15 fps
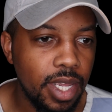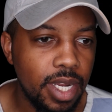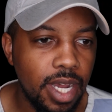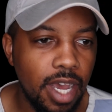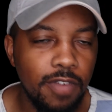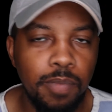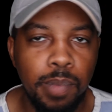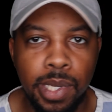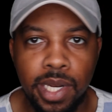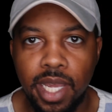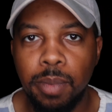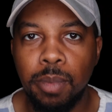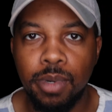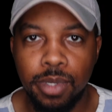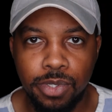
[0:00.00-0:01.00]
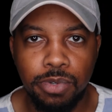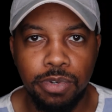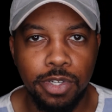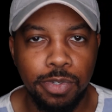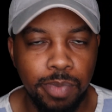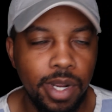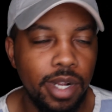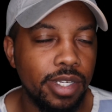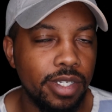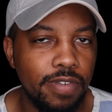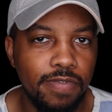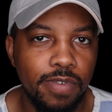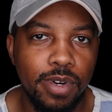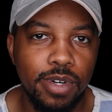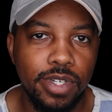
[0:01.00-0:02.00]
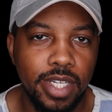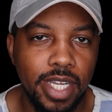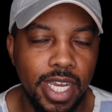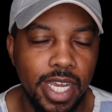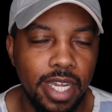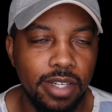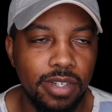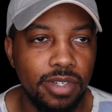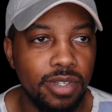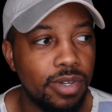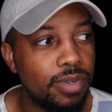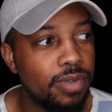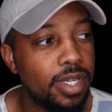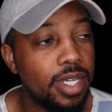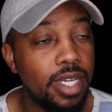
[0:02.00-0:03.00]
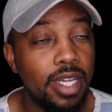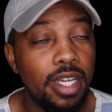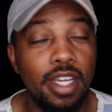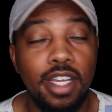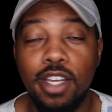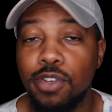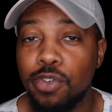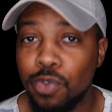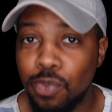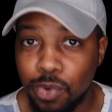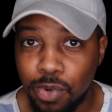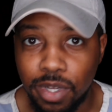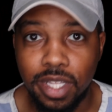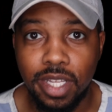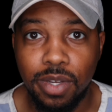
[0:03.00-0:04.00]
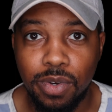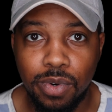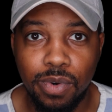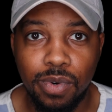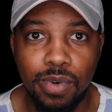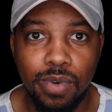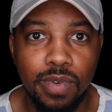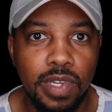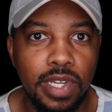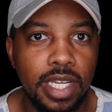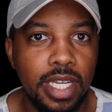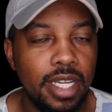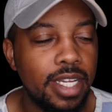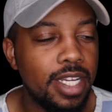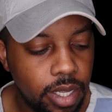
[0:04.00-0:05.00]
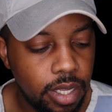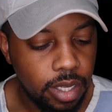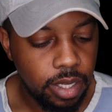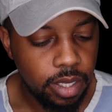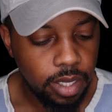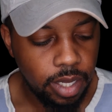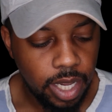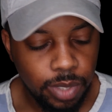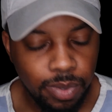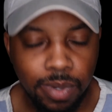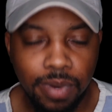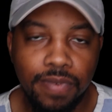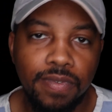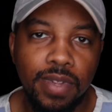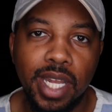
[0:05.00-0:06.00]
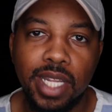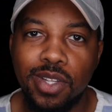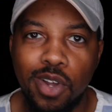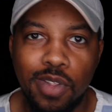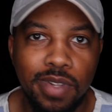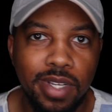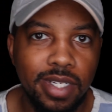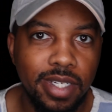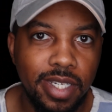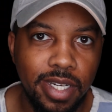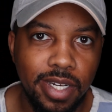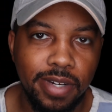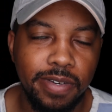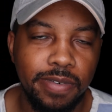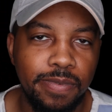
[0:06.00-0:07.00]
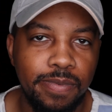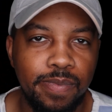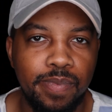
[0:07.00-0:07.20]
and I've been able to experience it firsthand, so it's really cool. As we reflect on this year,